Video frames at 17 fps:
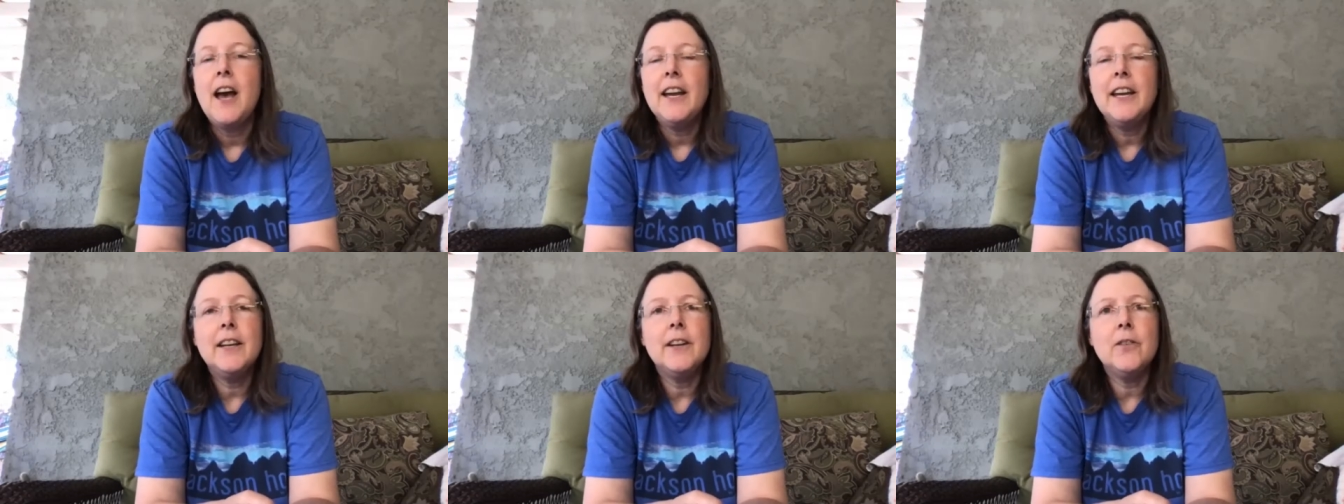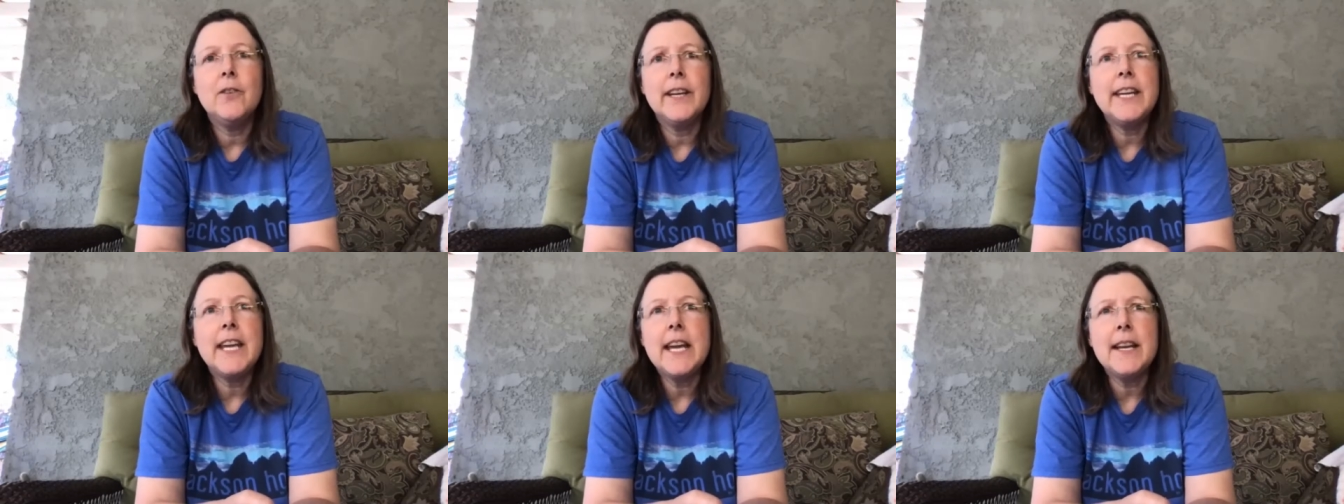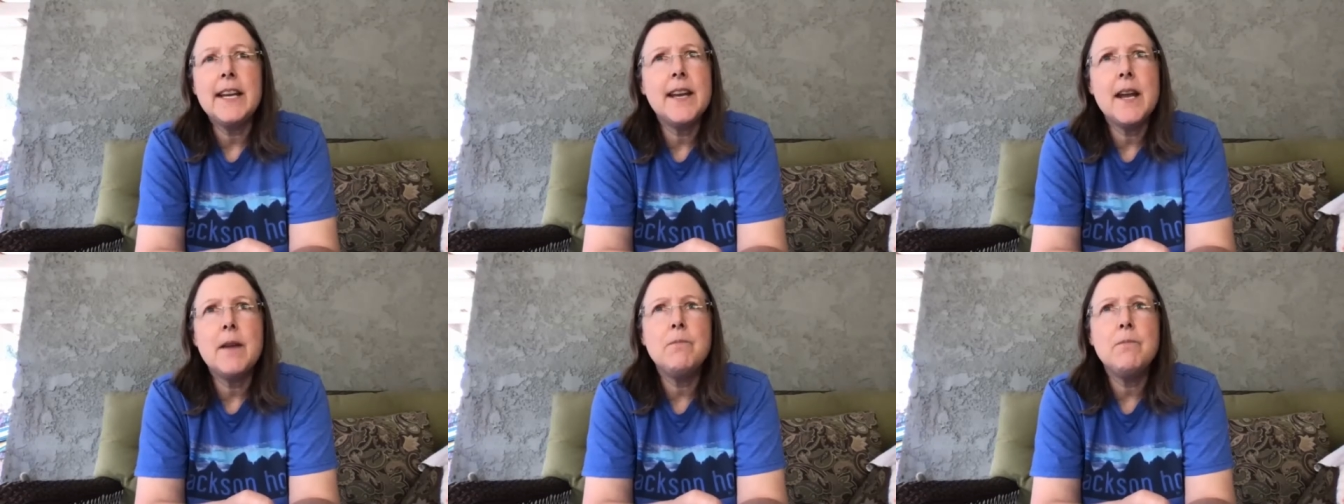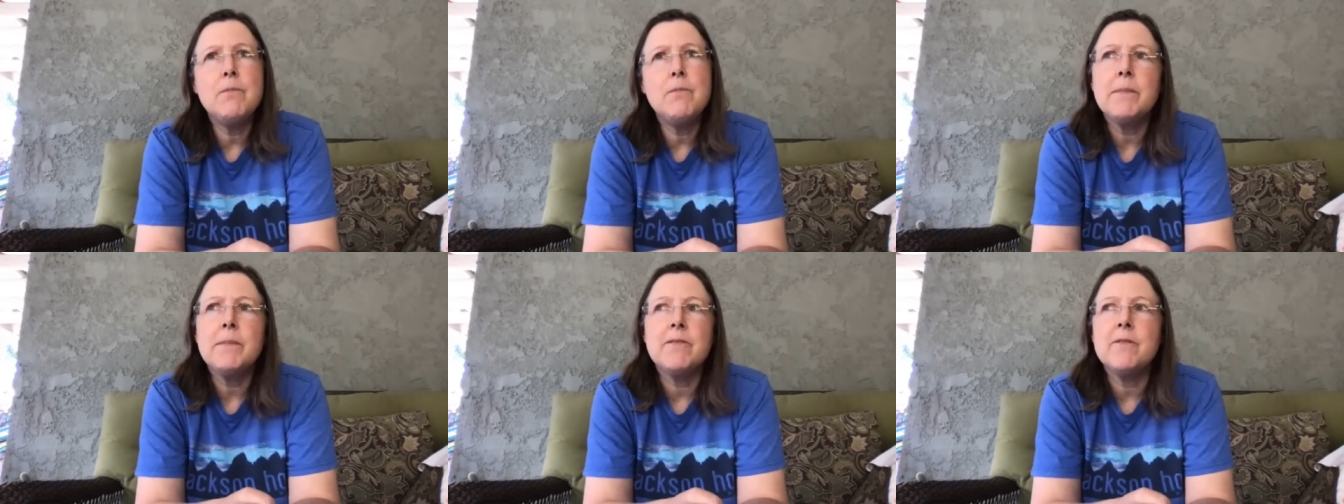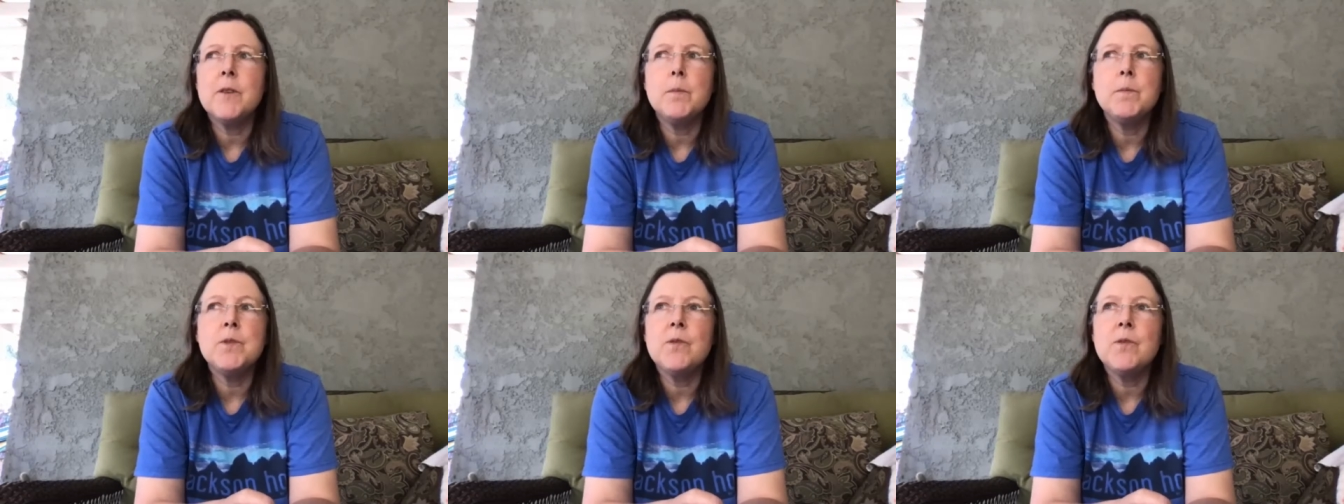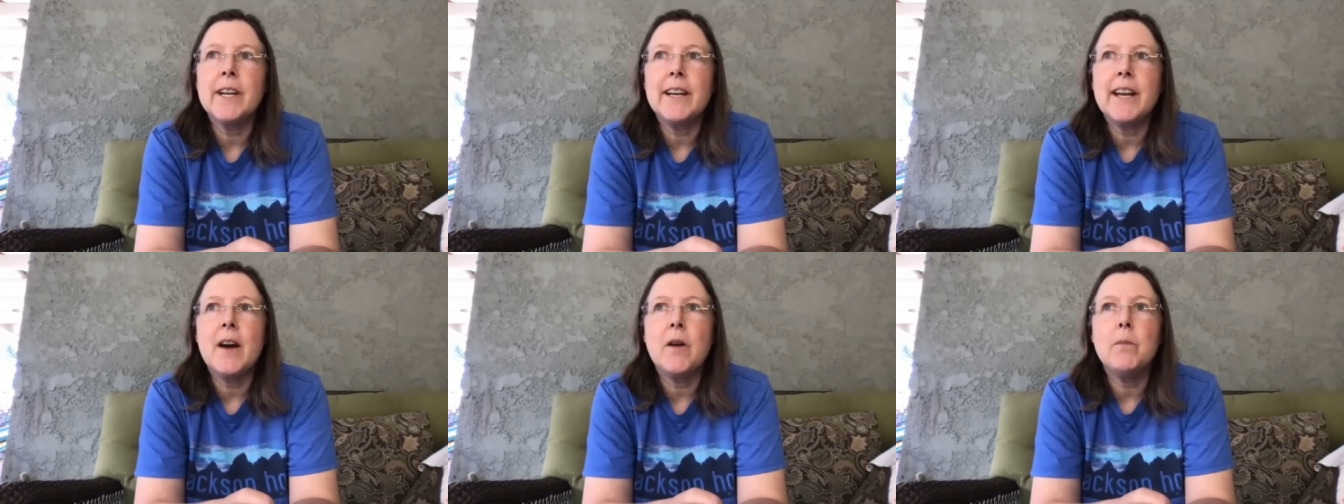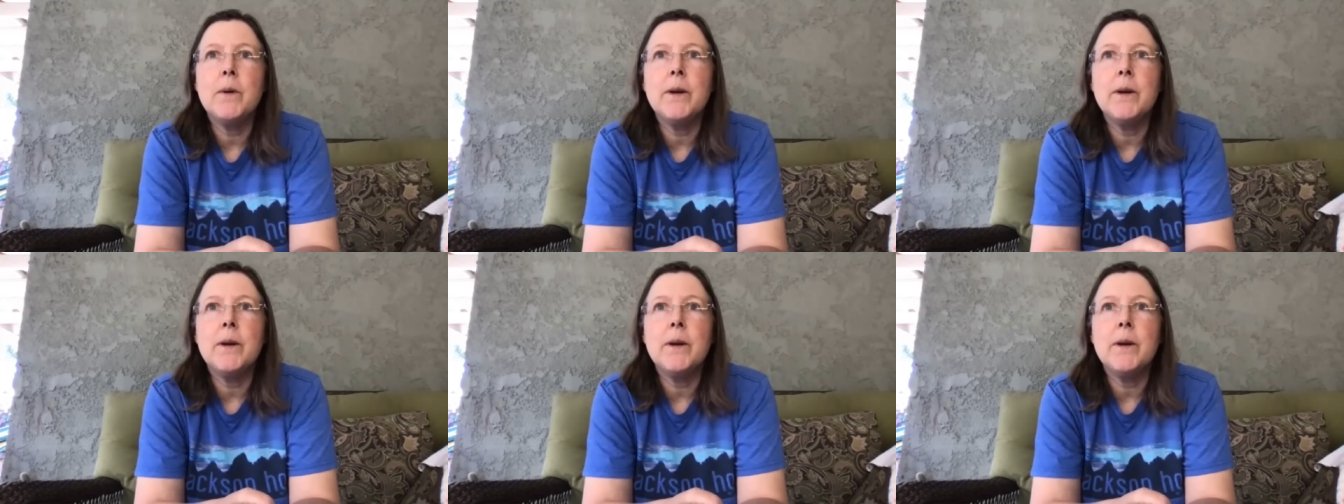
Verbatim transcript: you know, I can't name drop the films right now,